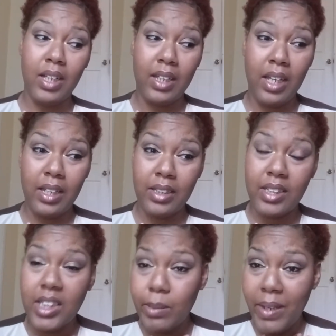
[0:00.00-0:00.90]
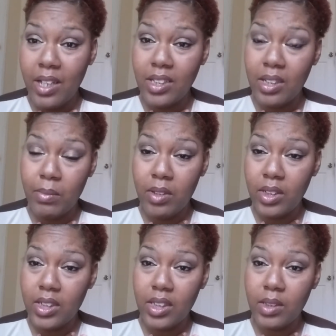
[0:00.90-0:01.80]
gained 6 pounds and I'm
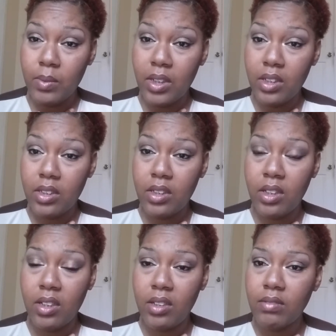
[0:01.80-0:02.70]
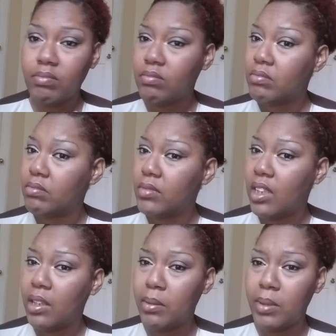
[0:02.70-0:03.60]
only 6 weeks.
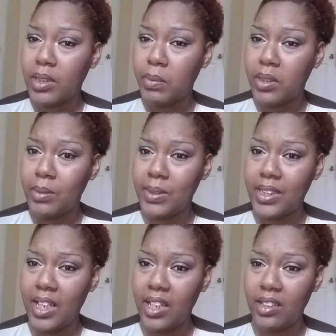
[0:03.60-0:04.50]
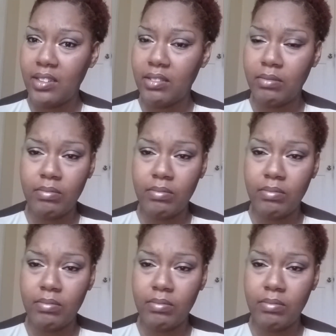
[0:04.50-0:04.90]
How am I supposed to be slayed?